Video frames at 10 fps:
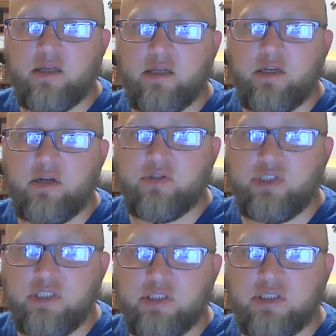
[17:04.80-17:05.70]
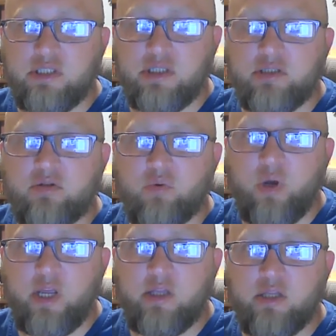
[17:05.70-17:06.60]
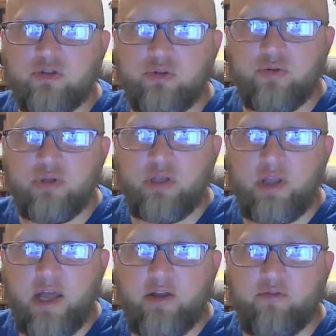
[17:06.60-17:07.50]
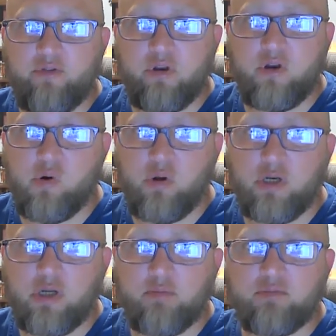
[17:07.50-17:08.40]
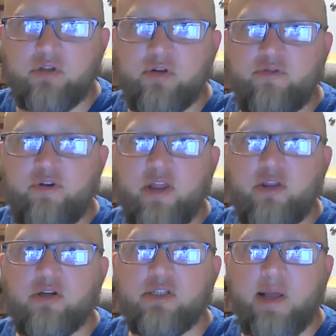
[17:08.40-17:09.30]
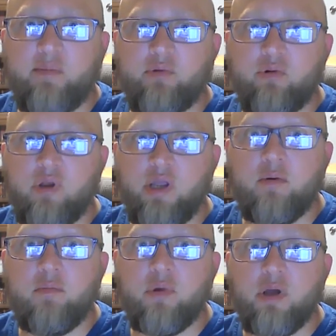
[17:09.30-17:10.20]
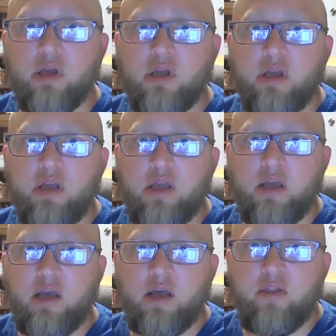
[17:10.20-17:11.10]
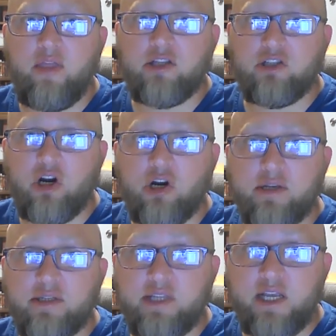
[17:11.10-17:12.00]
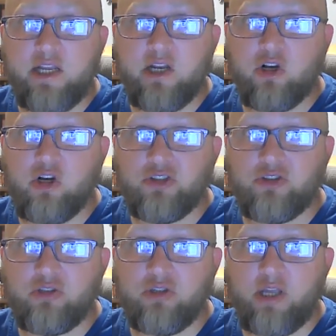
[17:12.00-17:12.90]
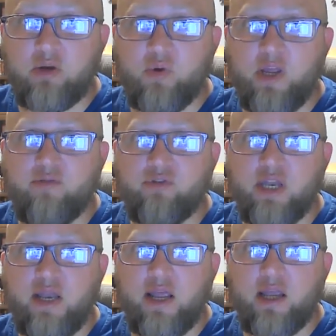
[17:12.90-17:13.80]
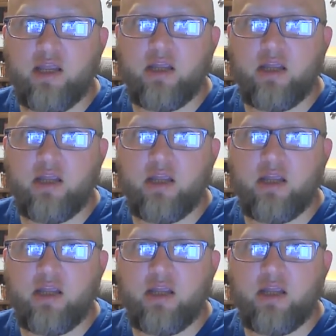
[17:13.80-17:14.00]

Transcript: you know, Jesus is the way, the truth, the life, and no one comes to the Father except through him? That's hard to say in a culture like we have today.